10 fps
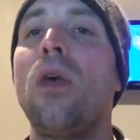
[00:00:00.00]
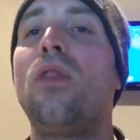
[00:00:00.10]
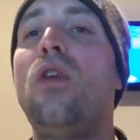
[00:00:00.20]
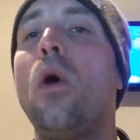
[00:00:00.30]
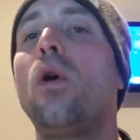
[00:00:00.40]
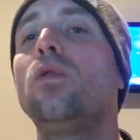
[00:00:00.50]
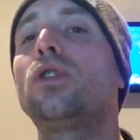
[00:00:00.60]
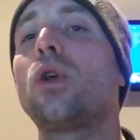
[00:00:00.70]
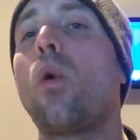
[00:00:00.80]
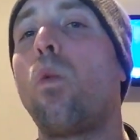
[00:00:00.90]

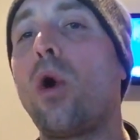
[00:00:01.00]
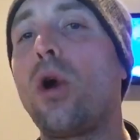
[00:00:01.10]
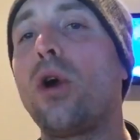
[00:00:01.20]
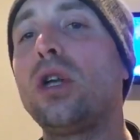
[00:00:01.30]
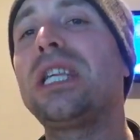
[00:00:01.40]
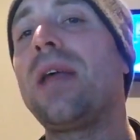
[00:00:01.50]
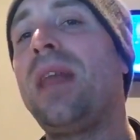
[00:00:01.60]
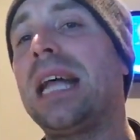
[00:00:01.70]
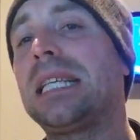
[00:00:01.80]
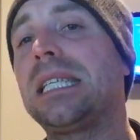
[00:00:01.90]
those words
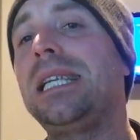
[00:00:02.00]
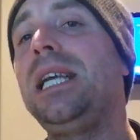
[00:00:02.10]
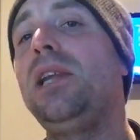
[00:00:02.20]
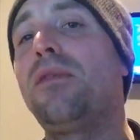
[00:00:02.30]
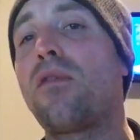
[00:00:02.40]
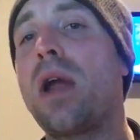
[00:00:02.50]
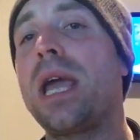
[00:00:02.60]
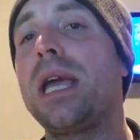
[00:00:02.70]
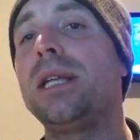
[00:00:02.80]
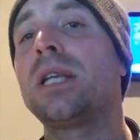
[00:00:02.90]
and that seed
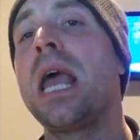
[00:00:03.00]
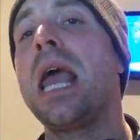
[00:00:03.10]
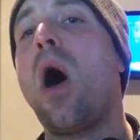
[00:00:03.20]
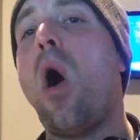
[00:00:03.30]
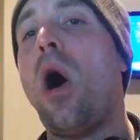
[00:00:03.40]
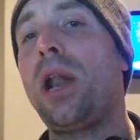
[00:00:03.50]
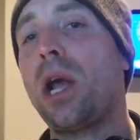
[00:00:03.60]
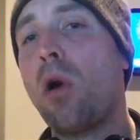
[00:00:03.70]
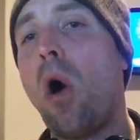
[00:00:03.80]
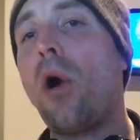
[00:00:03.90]
phrase on a
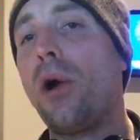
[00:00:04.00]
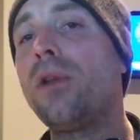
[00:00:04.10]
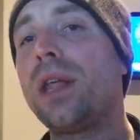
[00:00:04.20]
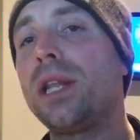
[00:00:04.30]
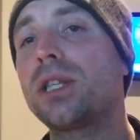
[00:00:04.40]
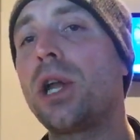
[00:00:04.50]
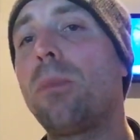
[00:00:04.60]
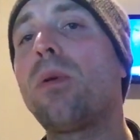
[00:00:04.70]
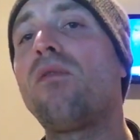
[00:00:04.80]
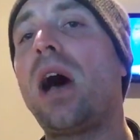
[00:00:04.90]
card that it's going
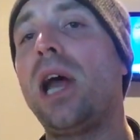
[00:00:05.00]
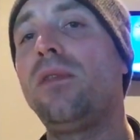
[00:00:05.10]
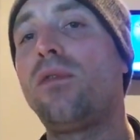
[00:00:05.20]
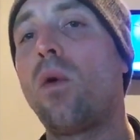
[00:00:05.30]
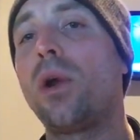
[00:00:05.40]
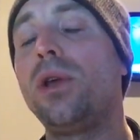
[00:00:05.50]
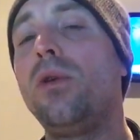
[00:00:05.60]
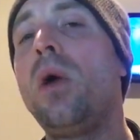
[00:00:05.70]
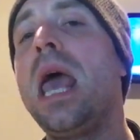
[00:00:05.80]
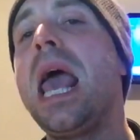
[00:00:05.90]
to provide for
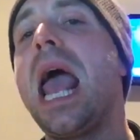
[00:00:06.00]
you,